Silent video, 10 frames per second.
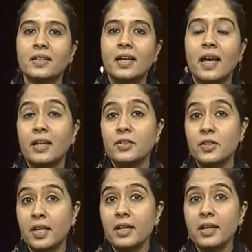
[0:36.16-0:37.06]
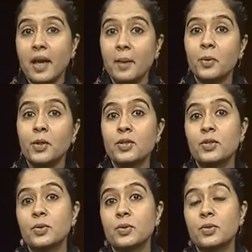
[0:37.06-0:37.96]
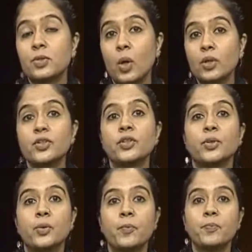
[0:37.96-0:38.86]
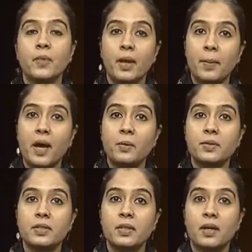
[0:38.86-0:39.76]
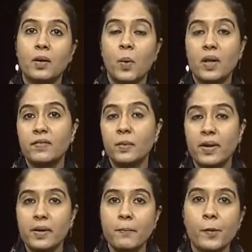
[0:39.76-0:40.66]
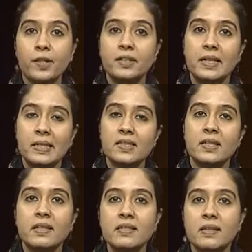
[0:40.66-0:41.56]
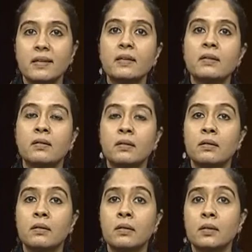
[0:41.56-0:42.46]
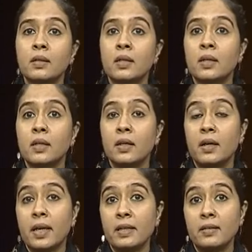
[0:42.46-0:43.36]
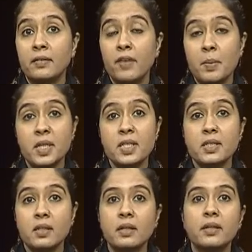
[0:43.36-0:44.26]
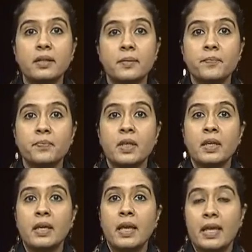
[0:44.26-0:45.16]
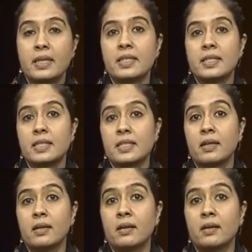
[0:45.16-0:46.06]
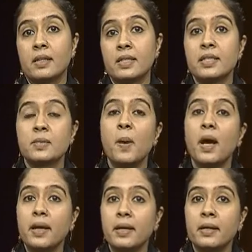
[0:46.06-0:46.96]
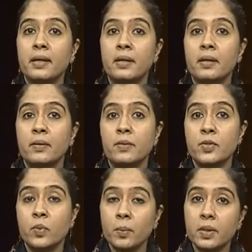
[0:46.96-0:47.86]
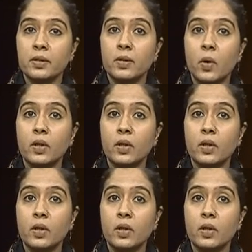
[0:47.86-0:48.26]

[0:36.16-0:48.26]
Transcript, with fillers: And today I'm going to talk to you about uh, one of the very important essays in, uh, uh, in the feminist theory. And it's, uh, it is by uh, this woman called